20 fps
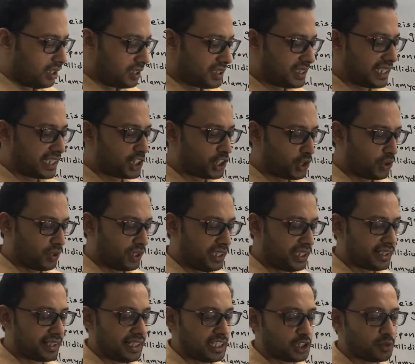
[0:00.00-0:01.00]

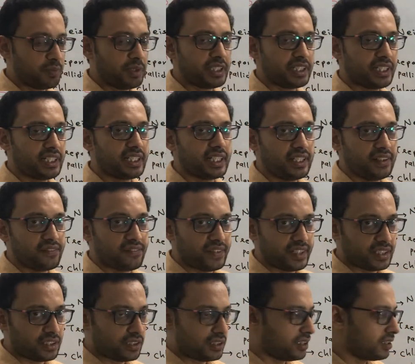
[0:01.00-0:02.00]
sexually transmitted
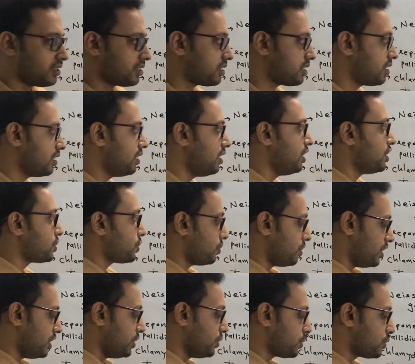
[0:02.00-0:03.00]
infections. So
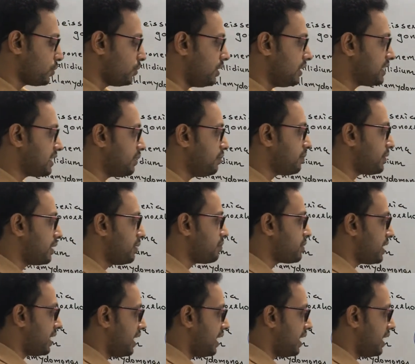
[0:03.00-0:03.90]
the usual symptoms